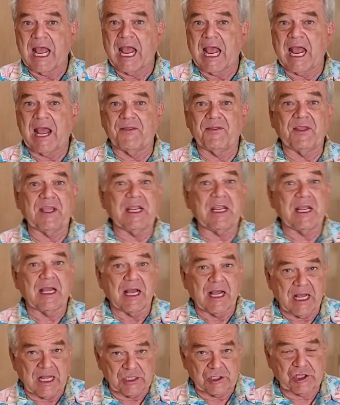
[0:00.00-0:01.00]
And the
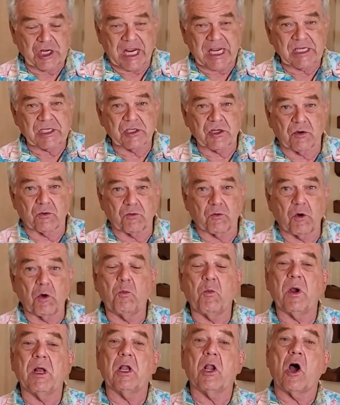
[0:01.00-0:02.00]
adjacent
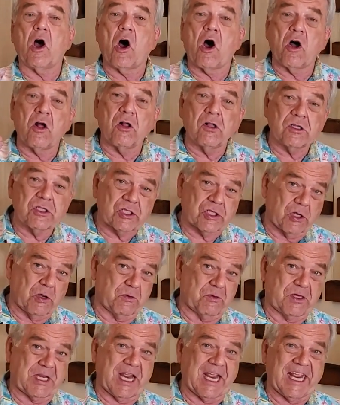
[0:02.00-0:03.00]
room will also
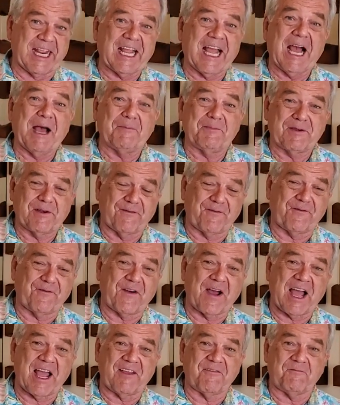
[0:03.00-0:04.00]
take up to
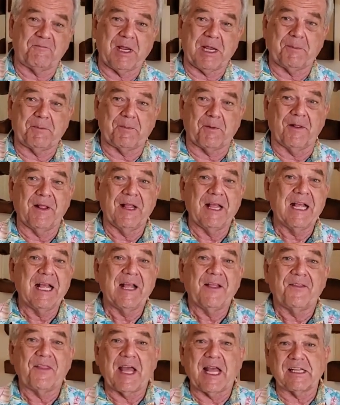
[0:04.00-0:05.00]
5 people.
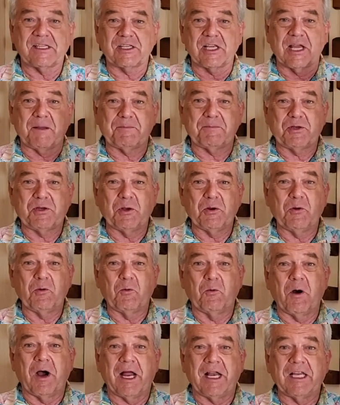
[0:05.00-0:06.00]
That's up to
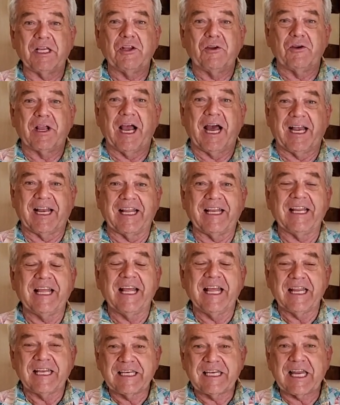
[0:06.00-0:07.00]
what? You got it,
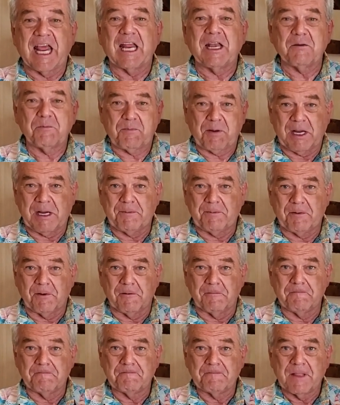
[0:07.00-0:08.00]
10
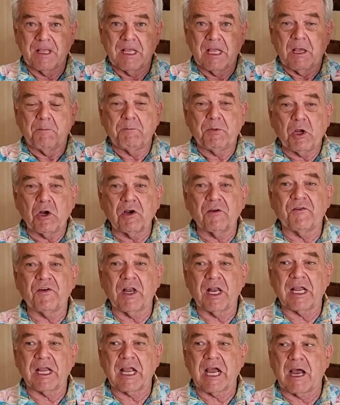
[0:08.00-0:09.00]
people.
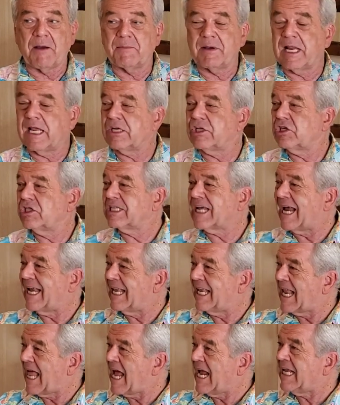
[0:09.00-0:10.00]
Beautiful accommodations. I
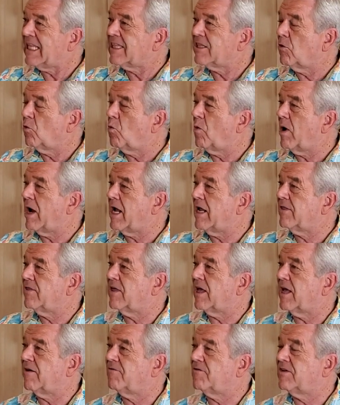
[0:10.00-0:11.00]
like the way
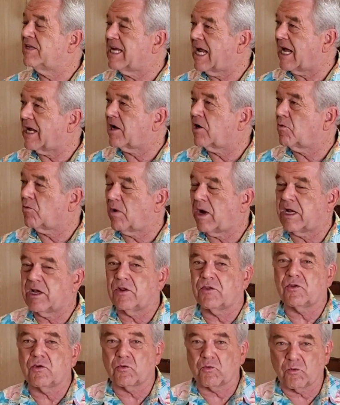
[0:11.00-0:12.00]
they've
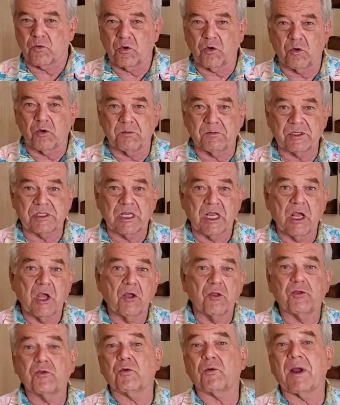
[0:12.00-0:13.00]
decorated the rooms
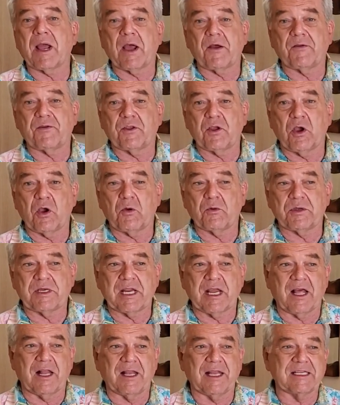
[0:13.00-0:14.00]
throughout the
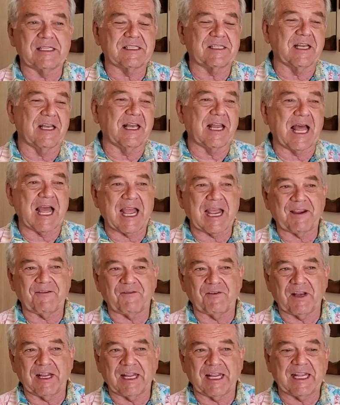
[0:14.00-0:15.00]
hotel. It's
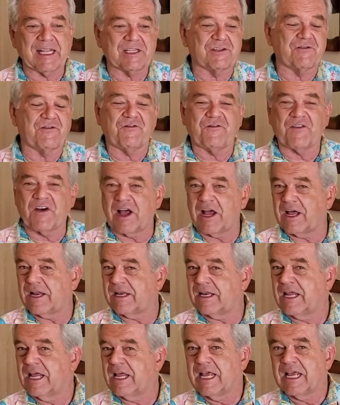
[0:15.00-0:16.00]
lively, it's
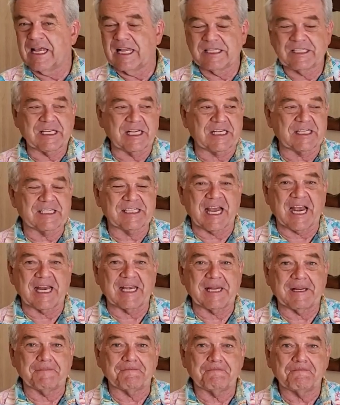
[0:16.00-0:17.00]
fun, it's
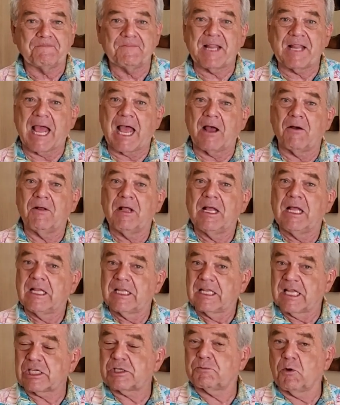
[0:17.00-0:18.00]
exciting. Now,
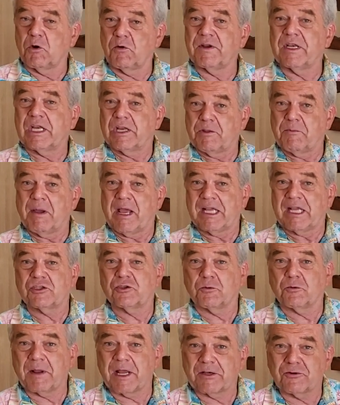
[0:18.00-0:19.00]
let's move into the
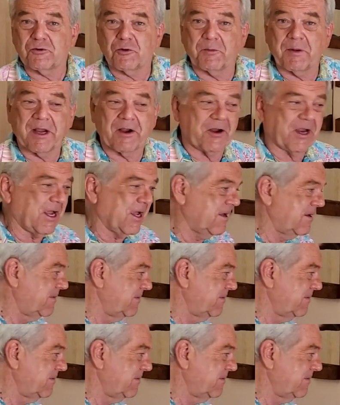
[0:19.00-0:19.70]
master bedroom area.